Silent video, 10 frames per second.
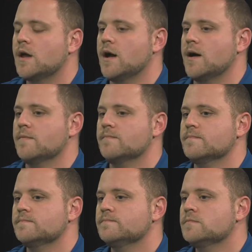And
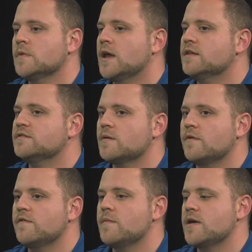some
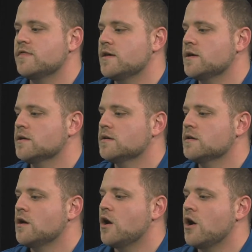of them, I think,
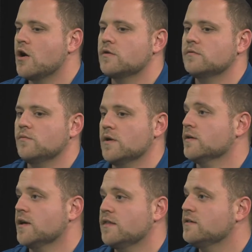aren't
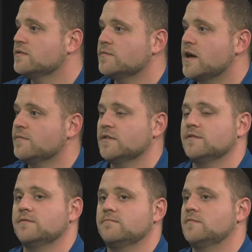willing. I think sometimes
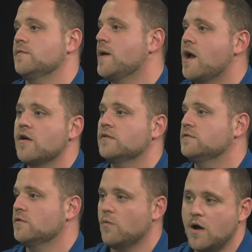it's the
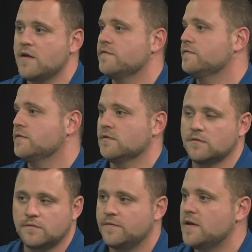parents, the wife,
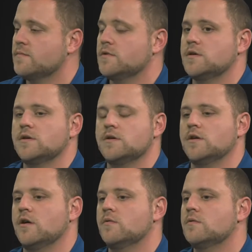the family,
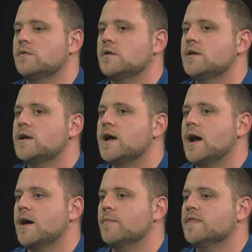
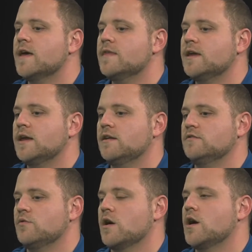but then they get
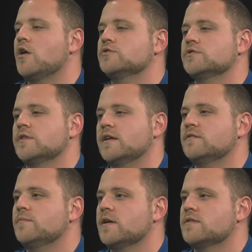into our culture, and
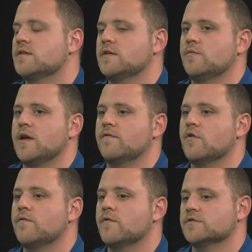that's a big thing that we have
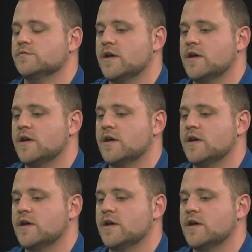going for us.